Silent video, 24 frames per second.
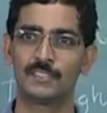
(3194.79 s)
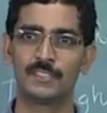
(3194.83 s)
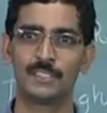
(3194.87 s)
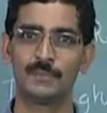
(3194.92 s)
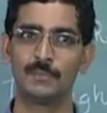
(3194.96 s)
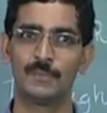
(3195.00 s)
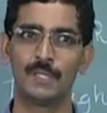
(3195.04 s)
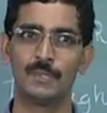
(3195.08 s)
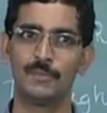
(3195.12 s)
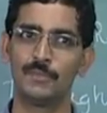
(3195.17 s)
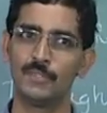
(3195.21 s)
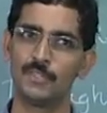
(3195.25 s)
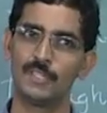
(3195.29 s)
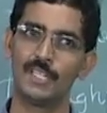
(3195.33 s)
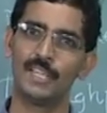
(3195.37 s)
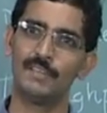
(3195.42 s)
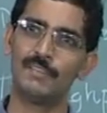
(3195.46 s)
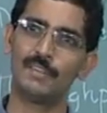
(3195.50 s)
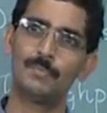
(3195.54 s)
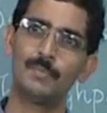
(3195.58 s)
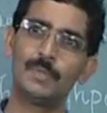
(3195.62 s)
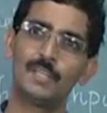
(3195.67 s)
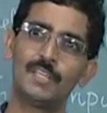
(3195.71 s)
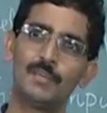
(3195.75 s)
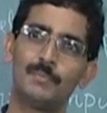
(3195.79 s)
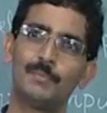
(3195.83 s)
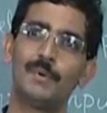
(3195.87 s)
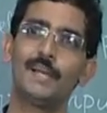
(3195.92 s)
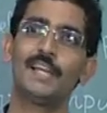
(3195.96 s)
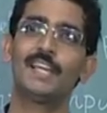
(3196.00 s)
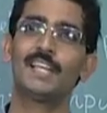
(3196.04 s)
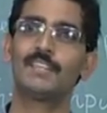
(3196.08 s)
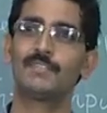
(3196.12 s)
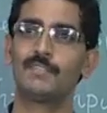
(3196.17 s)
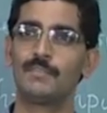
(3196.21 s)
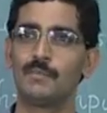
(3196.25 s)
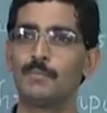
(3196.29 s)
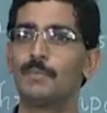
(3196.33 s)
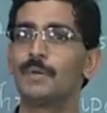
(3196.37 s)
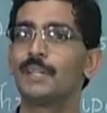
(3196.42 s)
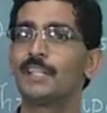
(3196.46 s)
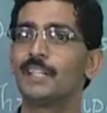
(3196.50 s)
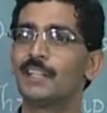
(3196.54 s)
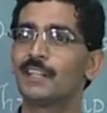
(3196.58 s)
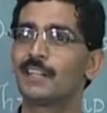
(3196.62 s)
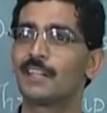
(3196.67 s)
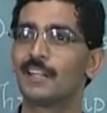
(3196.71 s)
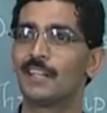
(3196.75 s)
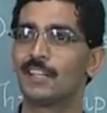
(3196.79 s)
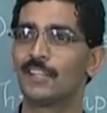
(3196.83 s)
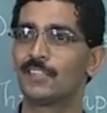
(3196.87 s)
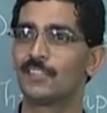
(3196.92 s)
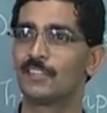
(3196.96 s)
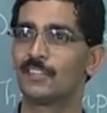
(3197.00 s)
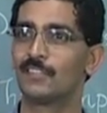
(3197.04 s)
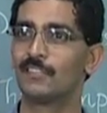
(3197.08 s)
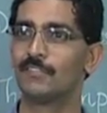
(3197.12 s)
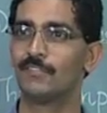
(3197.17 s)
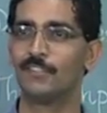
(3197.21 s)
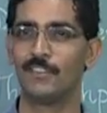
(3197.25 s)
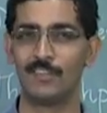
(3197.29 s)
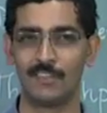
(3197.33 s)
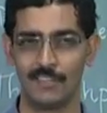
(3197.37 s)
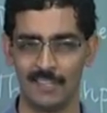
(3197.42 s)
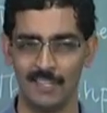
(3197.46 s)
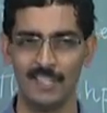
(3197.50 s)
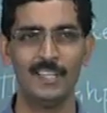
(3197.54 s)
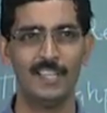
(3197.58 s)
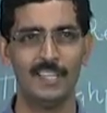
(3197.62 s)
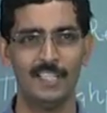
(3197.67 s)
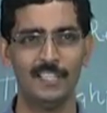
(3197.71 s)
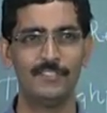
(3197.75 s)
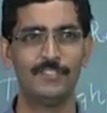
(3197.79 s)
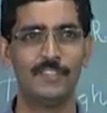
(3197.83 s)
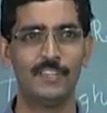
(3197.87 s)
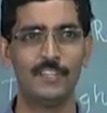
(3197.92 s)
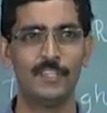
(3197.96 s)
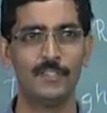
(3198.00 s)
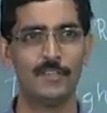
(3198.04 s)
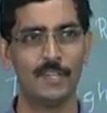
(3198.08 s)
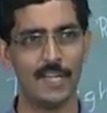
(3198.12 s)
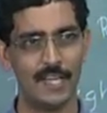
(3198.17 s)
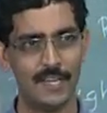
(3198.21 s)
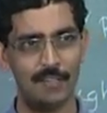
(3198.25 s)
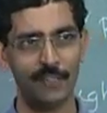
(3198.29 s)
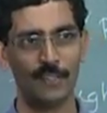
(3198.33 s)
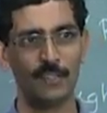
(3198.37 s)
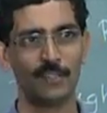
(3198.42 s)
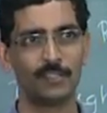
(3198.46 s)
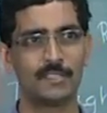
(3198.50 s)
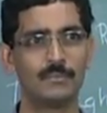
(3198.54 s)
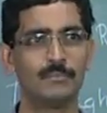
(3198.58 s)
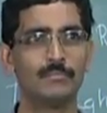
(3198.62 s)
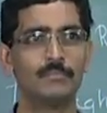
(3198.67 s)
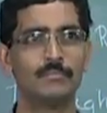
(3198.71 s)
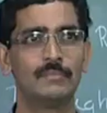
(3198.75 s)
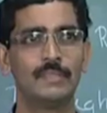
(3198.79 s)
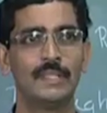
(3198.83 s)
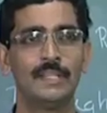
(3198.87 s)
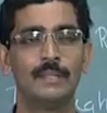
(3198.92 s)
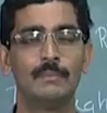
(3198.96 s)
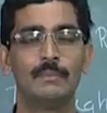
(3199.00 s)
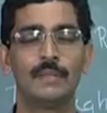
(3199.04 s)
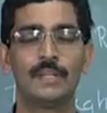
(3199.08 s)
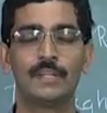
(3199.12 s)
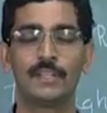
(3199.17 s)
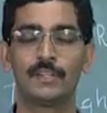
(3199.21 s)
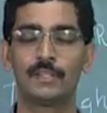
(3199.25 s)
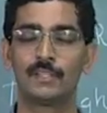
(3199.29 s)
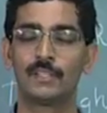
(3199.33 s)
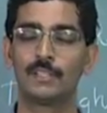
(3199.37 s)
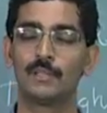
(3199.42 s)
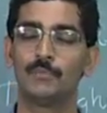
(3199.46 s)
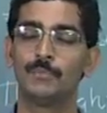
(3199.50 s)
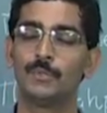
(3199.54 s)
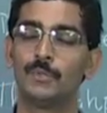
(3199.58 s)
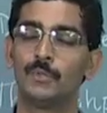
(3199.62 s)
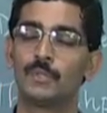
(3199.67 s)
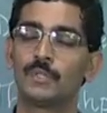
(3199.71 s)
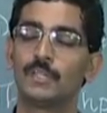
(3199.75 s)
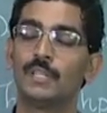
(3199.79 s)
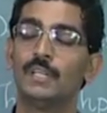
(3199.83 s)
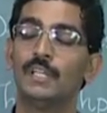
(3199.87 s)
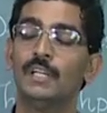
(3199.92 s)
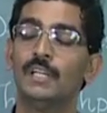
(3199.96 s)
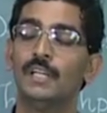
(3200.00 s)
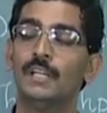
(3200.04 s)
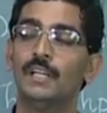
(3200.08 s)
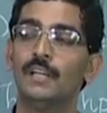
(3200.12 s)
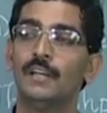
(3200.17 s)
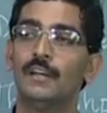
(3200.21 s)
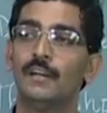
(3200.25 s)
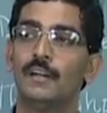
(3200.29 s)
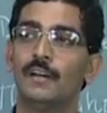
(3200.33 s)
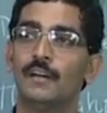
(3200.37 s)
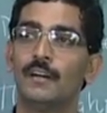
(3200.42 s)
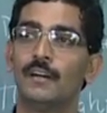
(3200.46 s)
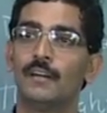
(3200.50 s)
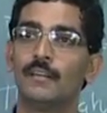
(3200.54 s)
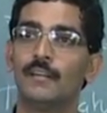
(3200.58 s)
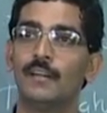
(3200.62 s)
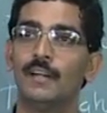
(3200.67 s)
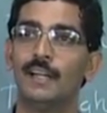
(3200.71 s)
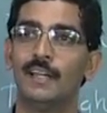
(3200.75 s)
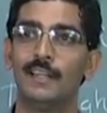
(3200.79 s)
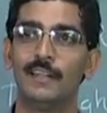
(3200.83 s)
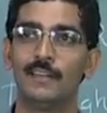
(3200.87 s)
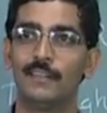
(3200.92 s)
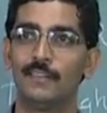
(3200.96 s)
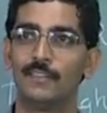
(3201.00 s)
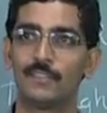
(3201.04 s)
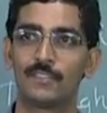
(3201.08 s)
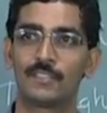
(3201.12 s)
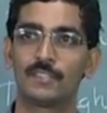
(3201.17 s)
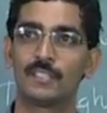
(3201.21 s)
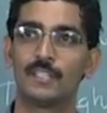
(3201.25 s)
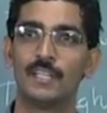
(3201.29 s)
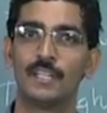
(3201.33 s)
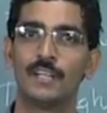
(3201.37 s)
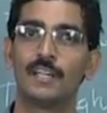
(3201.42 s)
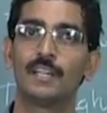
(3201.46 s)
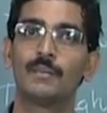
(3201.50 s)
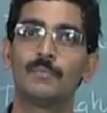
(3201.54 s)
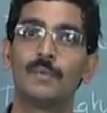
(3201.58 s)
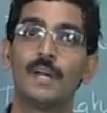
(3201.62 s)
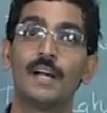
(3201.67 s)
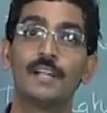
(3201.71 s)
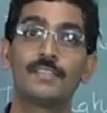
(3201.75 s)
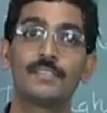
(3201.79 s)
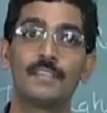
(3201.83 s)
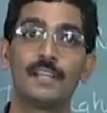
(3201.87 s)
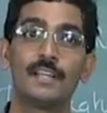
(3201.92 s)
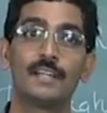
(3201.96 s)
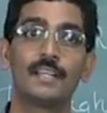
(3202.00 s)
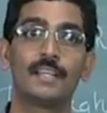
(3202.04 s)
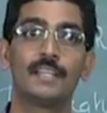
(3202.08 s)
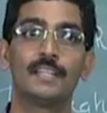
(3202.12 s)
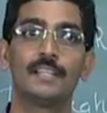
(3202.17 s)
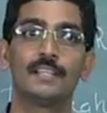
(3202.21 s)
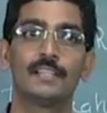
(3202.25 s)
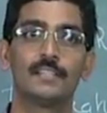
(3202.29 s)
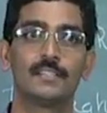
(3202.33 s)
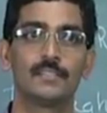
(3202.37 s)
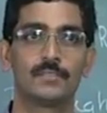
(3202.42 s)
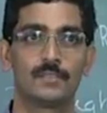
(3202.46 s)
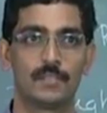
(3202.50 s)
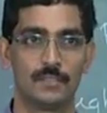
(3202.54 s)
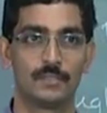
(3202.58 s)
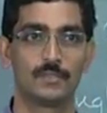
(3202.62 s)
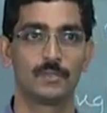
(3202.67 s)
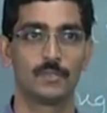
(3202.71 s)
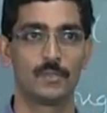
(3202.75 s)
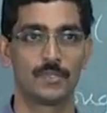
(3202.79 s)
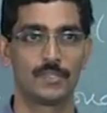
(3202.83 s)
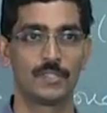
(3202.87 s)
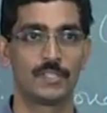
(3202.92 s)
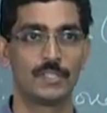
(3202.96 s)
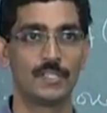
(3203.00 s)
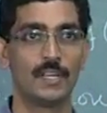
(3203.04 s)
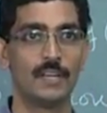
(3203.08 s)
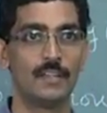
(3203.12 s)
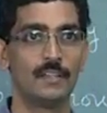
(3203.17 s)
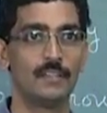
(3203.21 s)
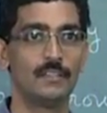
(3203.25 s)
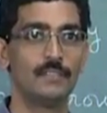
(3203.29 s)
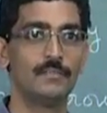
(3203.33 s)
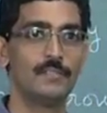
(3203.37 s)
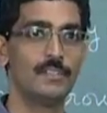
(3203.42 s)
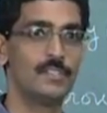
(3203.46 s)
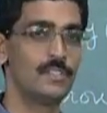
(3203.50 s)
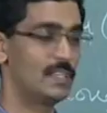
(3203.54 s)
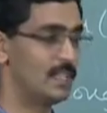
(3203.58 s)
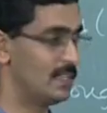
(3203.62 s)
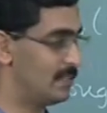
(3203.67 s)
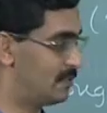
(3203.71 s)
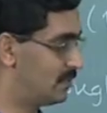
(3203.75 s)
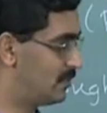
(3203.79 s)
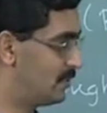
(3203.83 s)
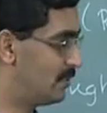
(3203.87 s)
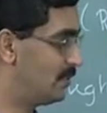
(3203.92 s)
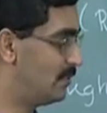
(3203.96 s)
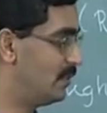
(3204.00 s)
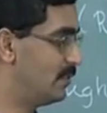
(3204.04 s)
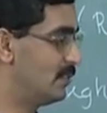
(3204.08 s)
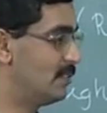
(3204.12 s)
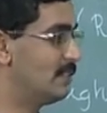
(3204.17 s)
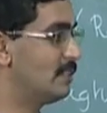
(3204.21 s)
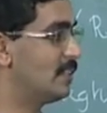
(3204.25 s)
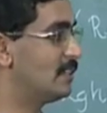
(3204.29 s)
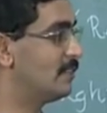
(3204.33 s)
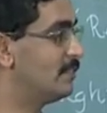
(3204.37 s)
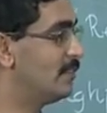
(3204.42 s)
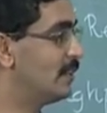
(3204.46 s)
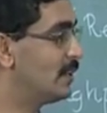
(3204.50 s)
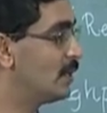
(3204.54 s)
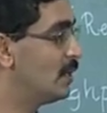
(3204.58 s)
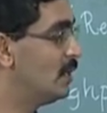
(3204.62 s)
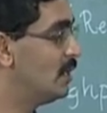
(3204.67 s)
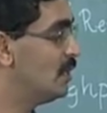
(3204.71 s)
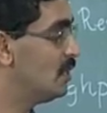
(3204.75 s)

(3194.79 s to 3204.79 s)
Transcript: Sometimes you never pick a packet from a particular connection for different, you had your some metric to compute and this ended up not selecting a source at all, in which case this is unfair.